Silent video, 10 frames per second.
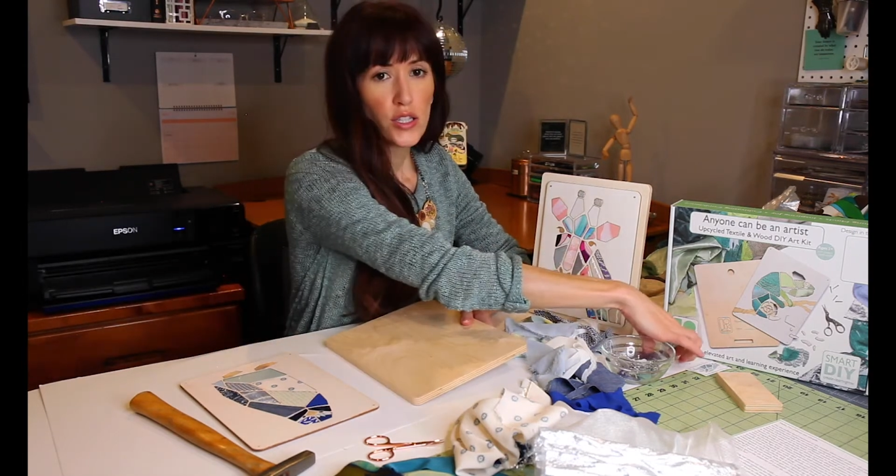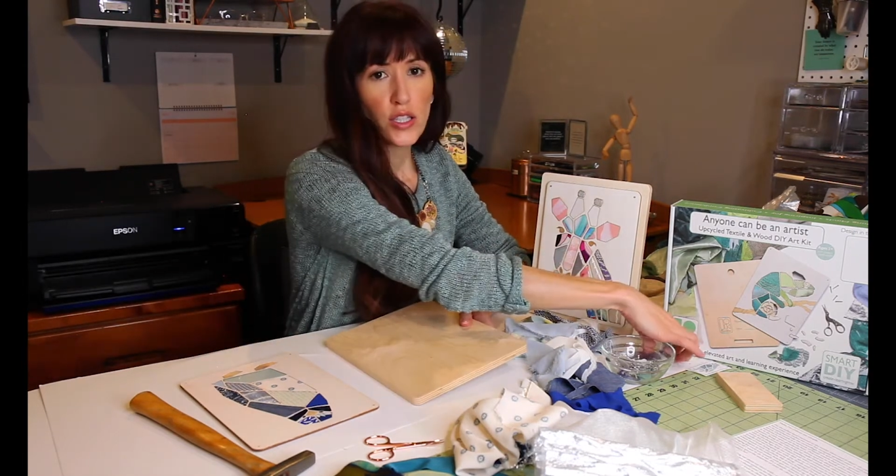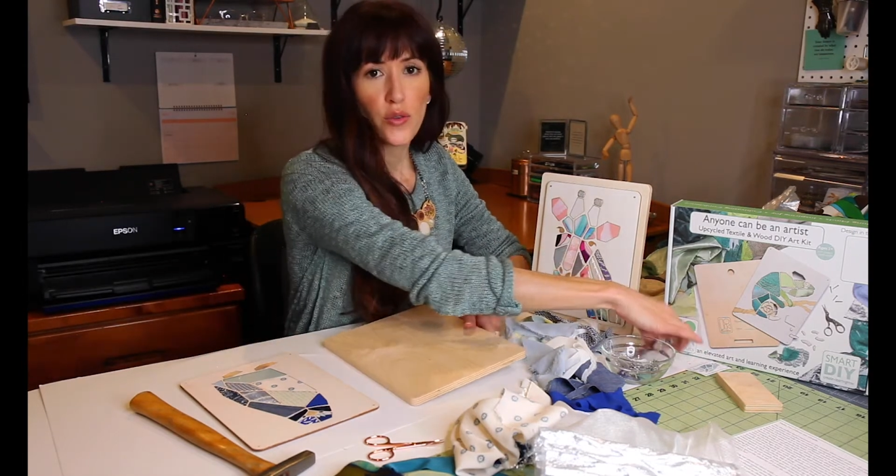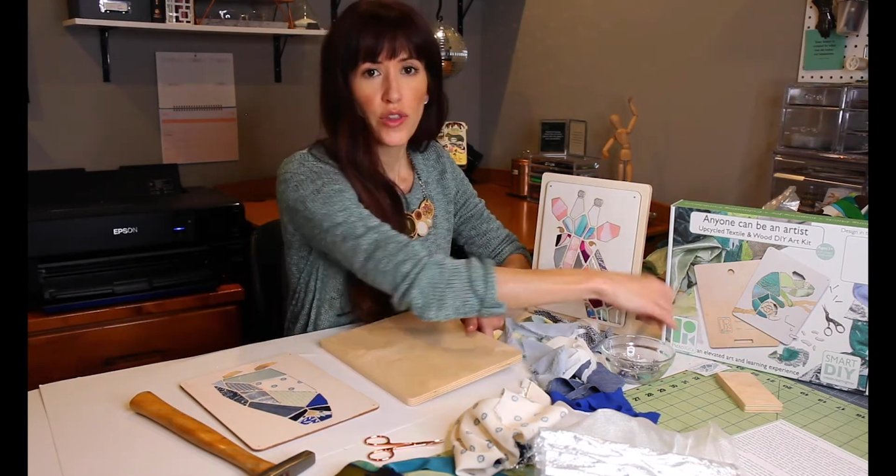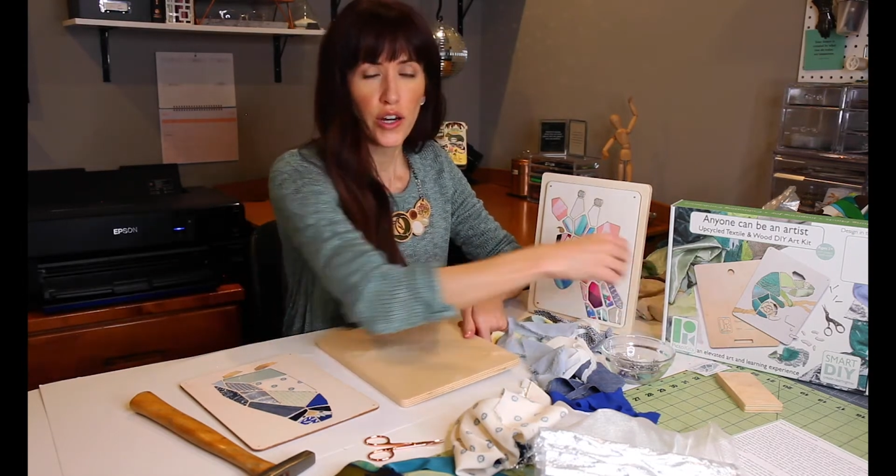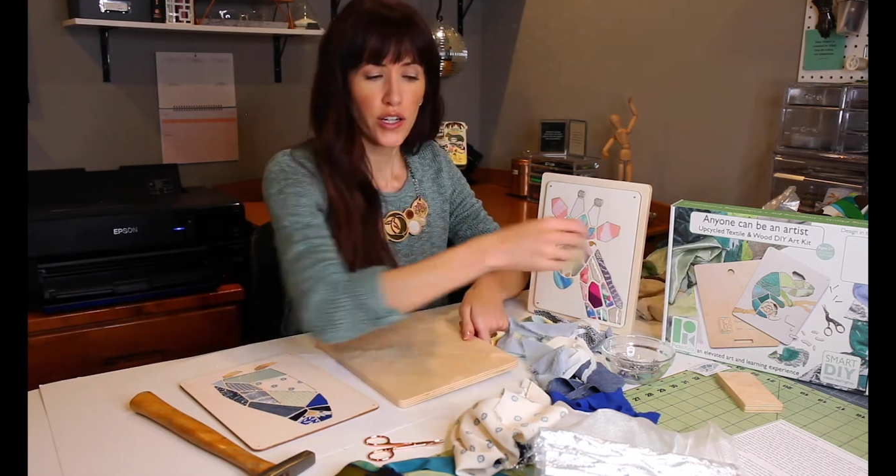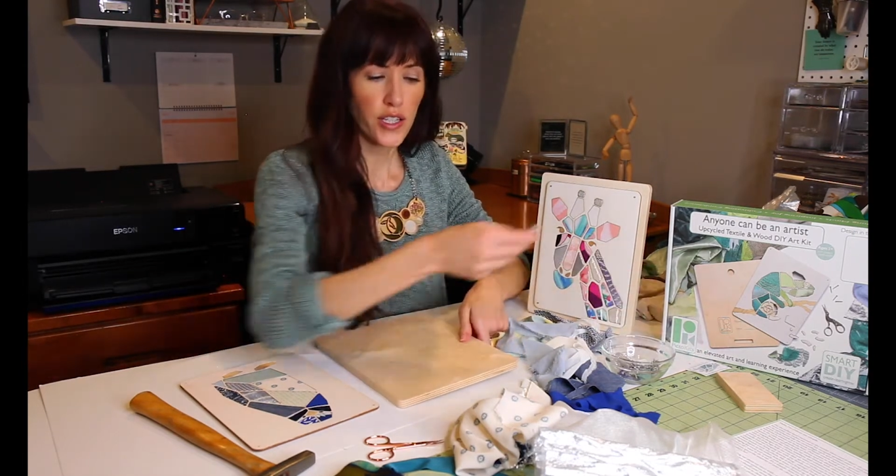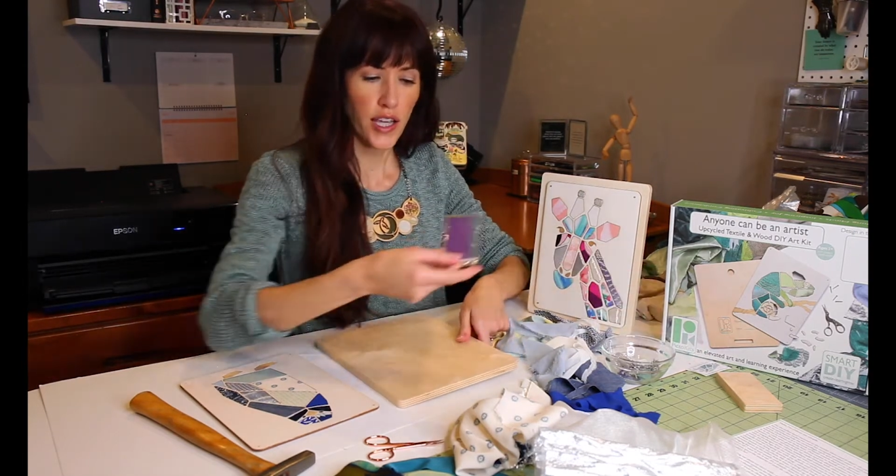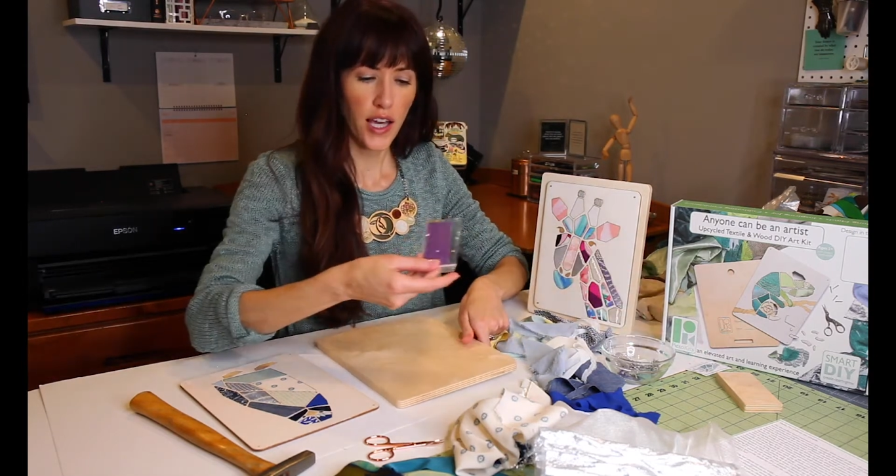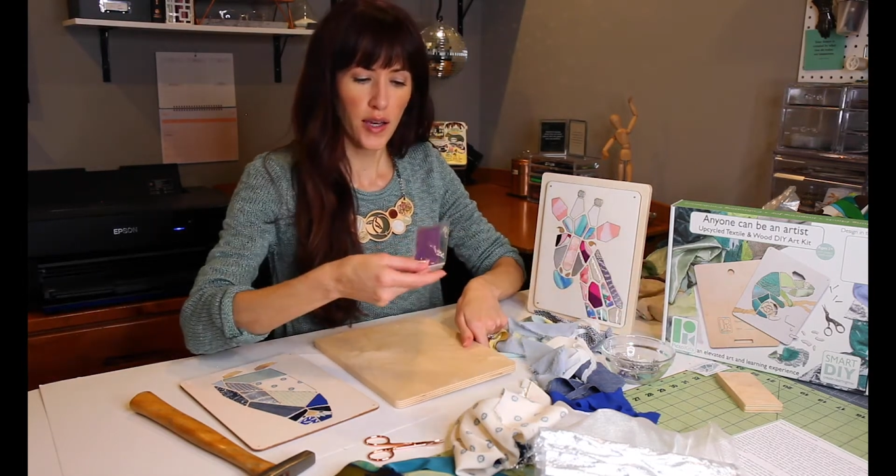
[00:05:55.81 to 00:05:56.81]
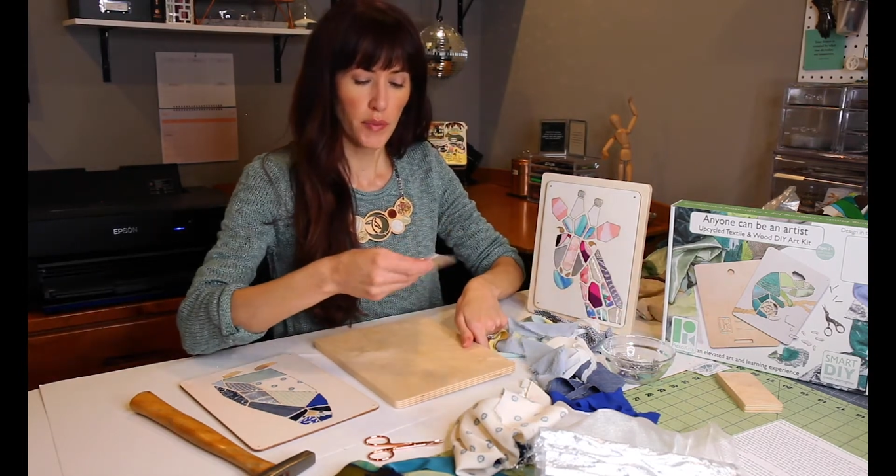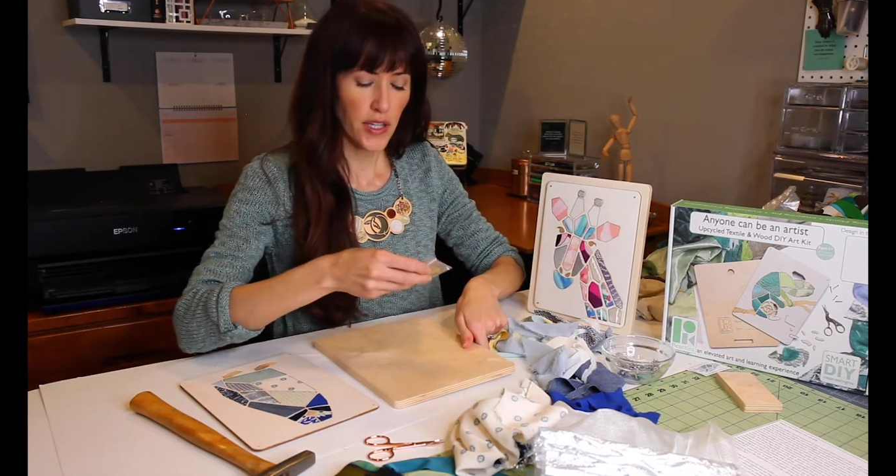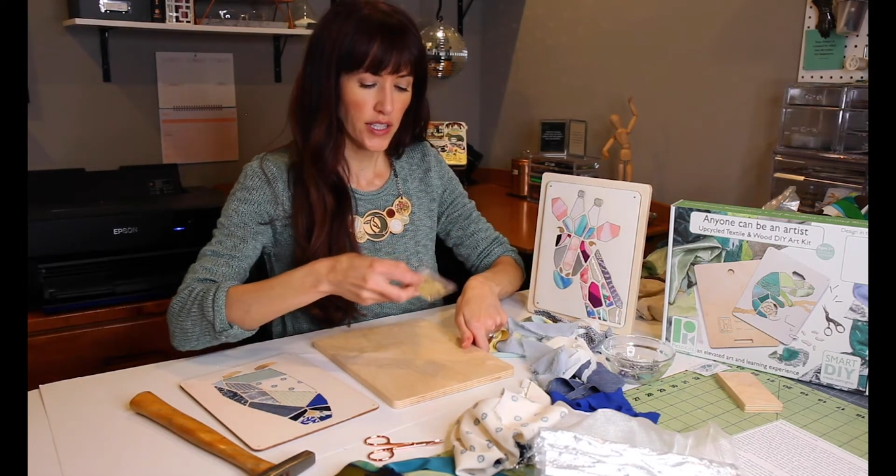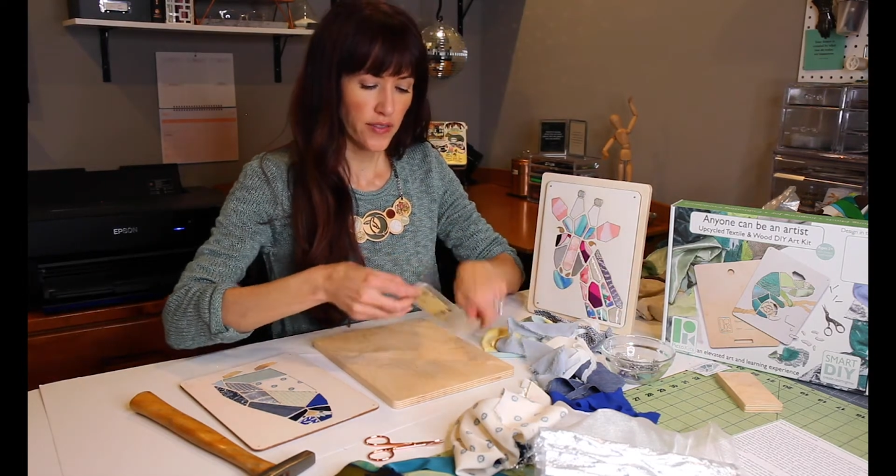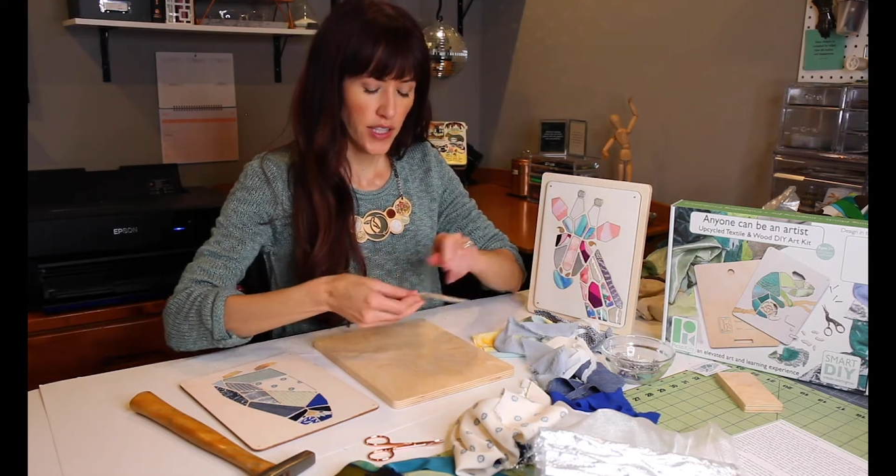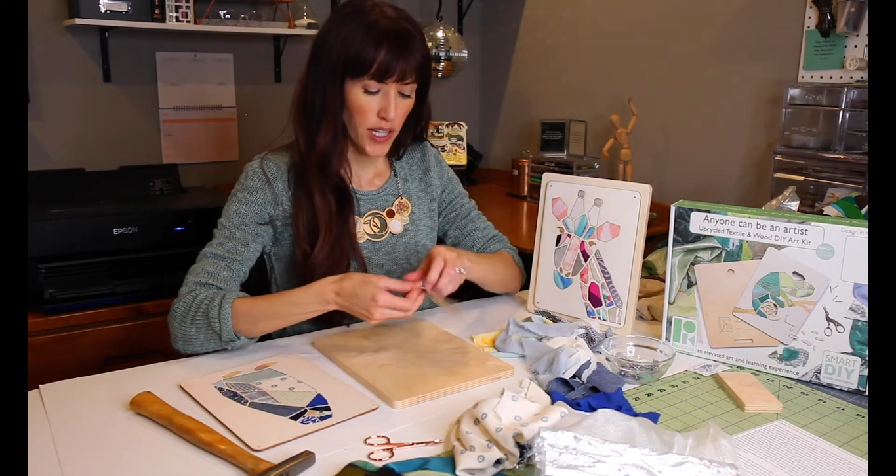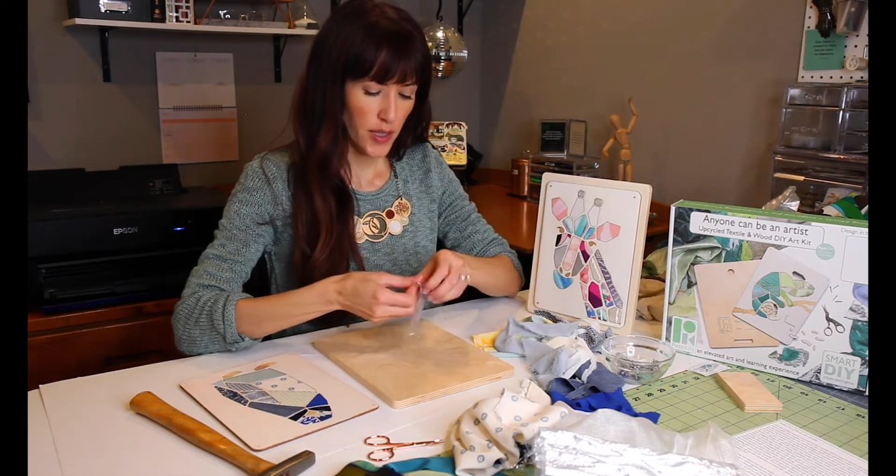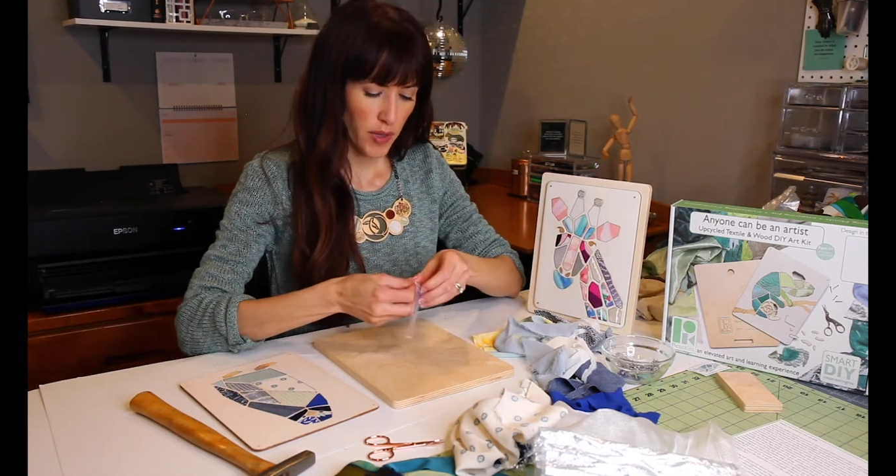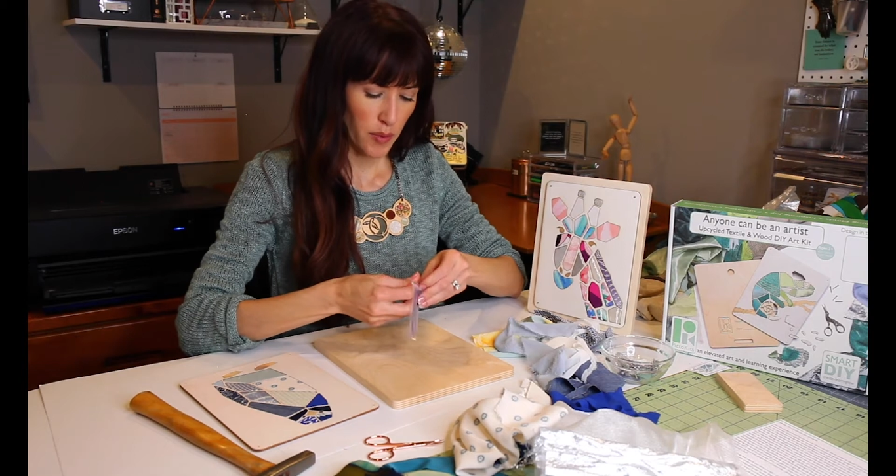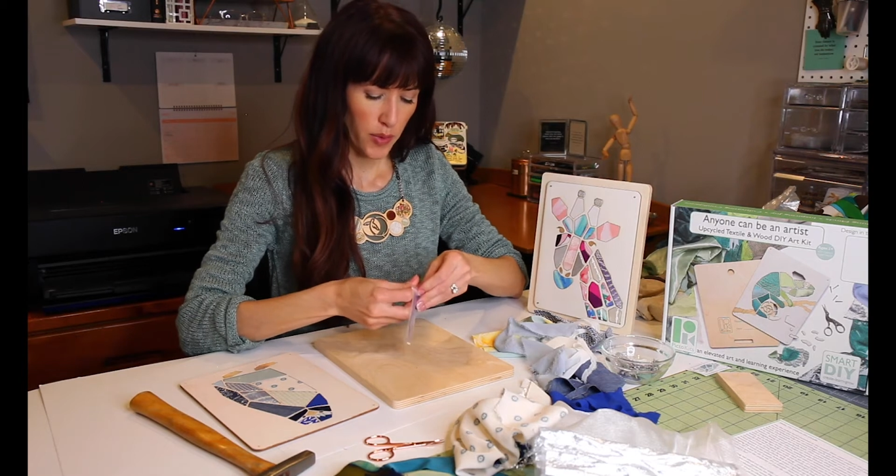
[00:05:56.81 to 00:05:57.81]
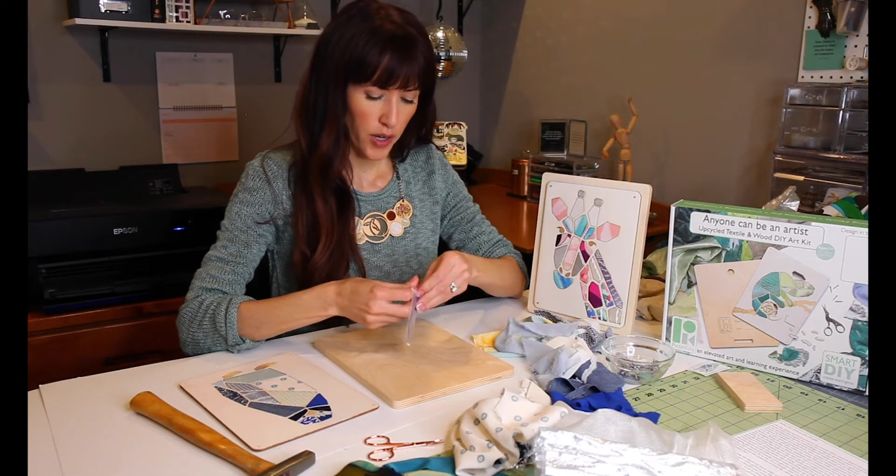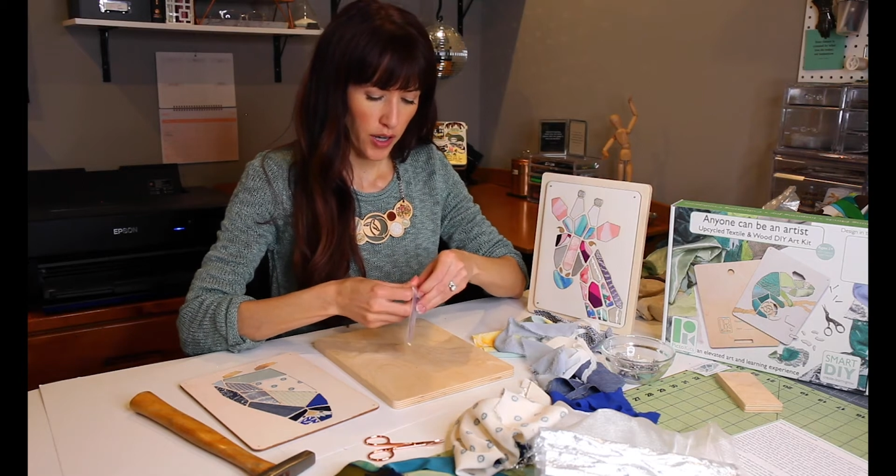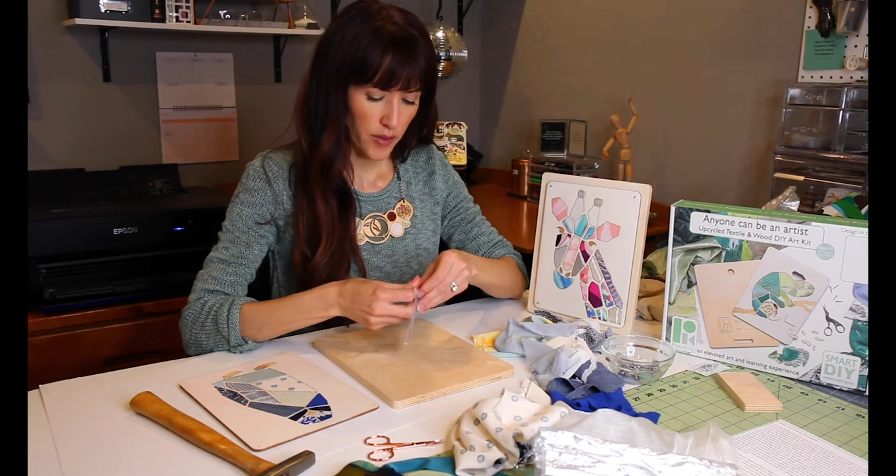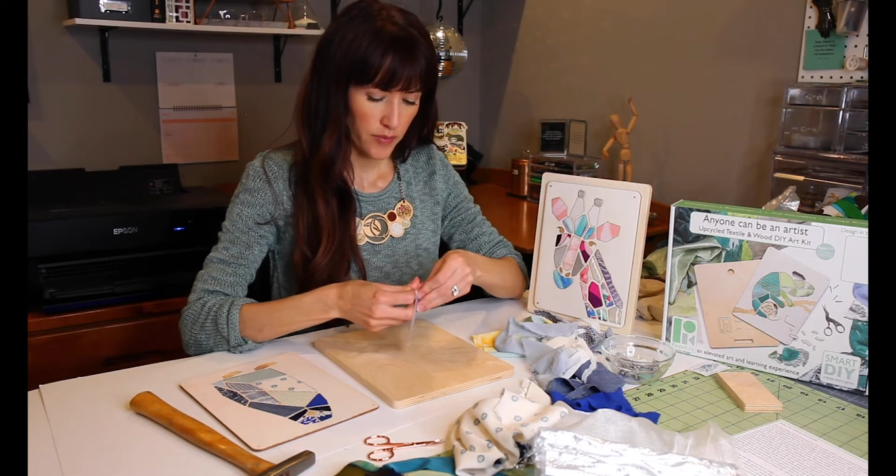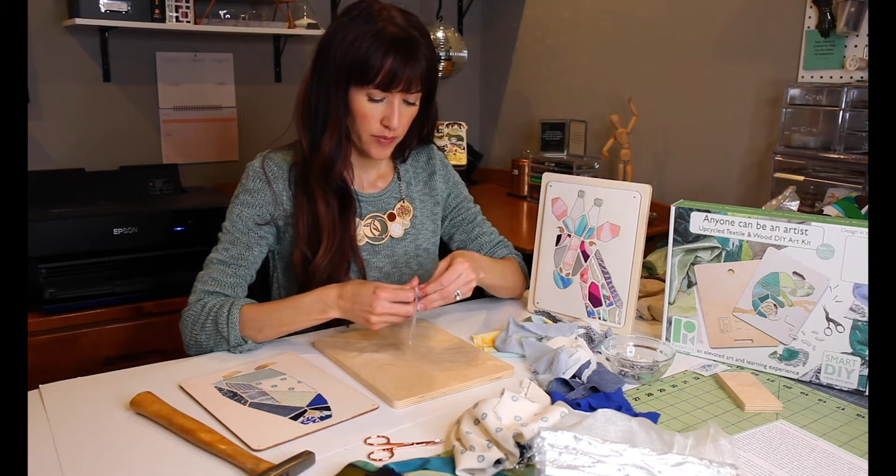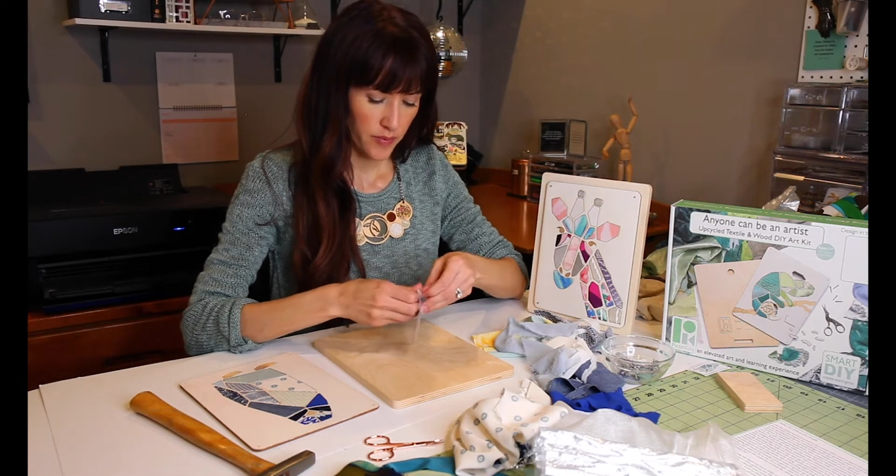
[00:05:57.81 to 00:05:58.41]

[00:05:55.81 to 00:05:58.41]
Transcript: so there's a piece of sandpaper